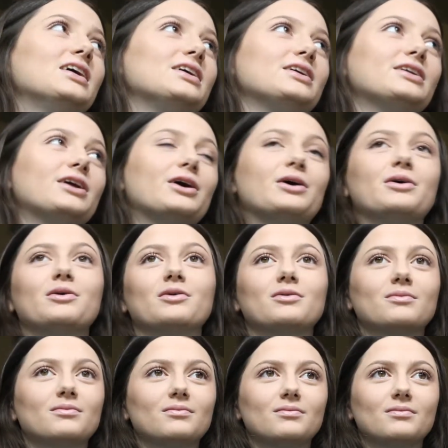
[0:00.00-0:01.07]
you
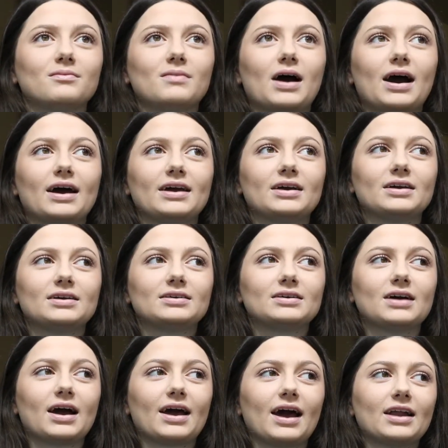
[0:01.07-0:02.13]
know, I
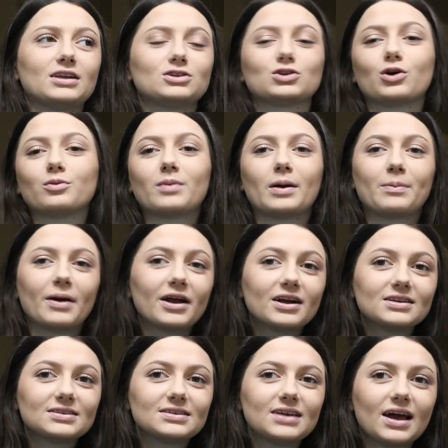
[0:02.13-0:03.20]
hadn't told my
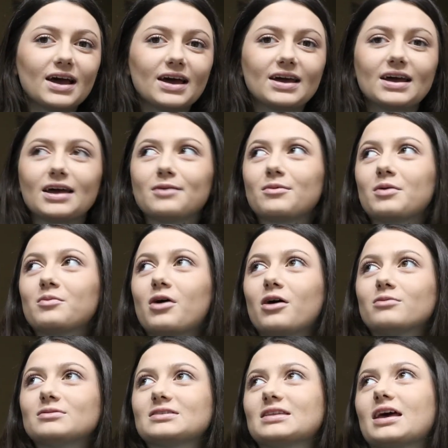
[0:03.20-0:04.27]
parents yet, and my
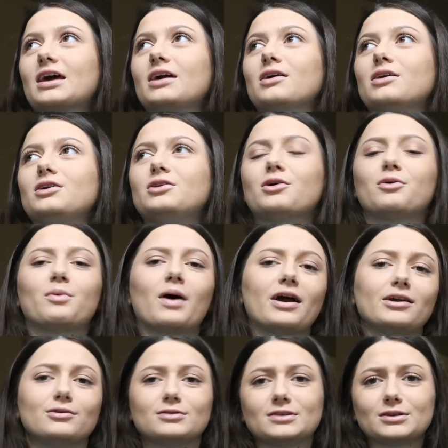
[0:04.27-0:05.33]
mom was like, you know,
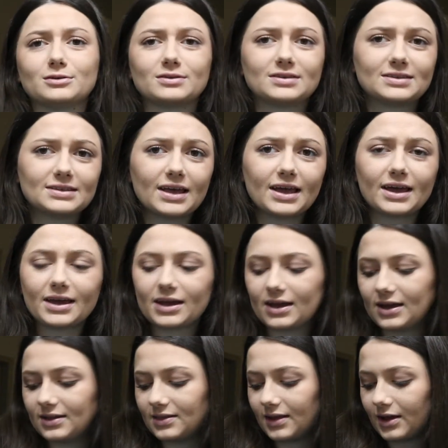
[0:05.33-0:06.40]
why are you so sick?
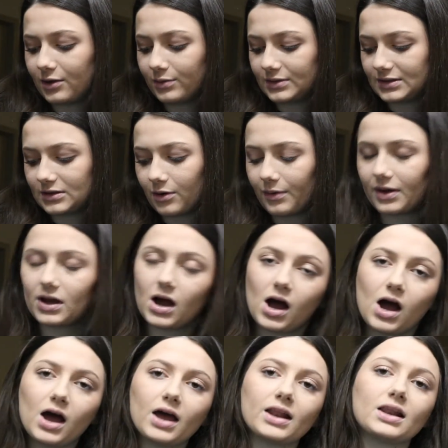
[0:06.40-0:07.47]
Like, what's going
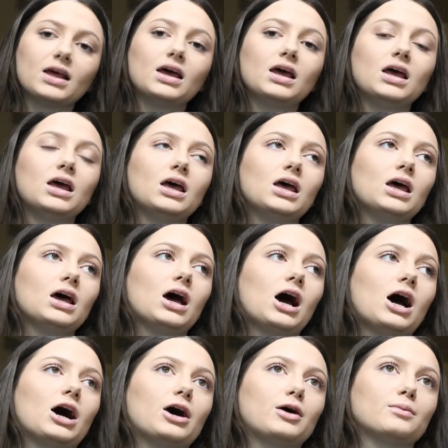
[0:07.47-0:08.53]
on?
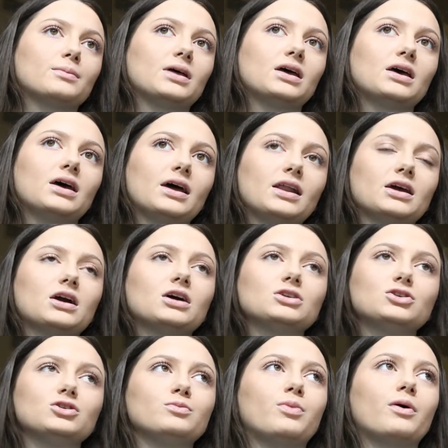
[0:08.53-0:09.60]
And it got
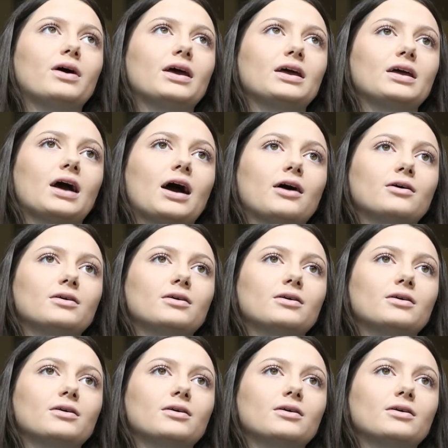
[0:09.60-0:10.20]
to a point,